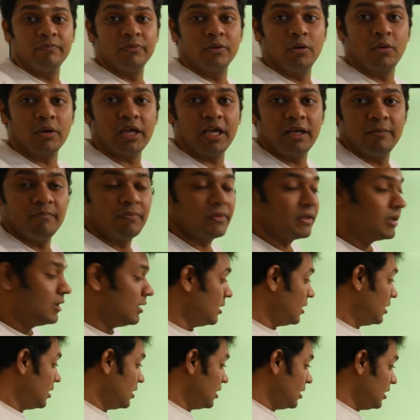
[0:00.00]
Okay.
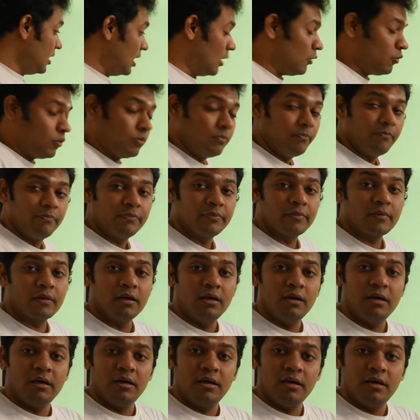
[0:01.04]
Now,
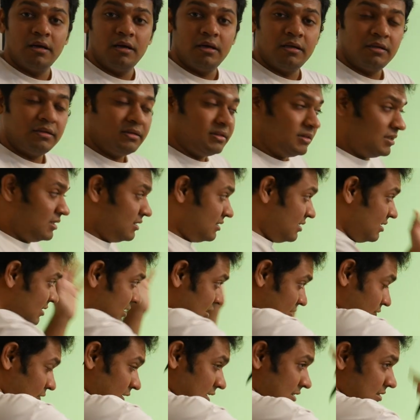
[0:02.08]
this is
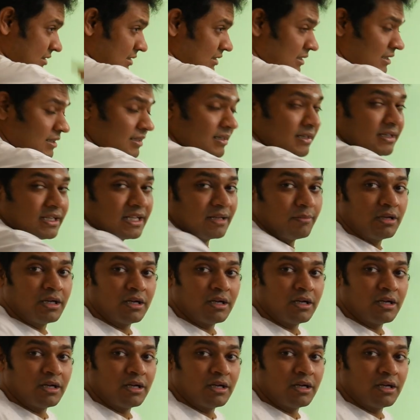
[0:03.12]
a fixed table.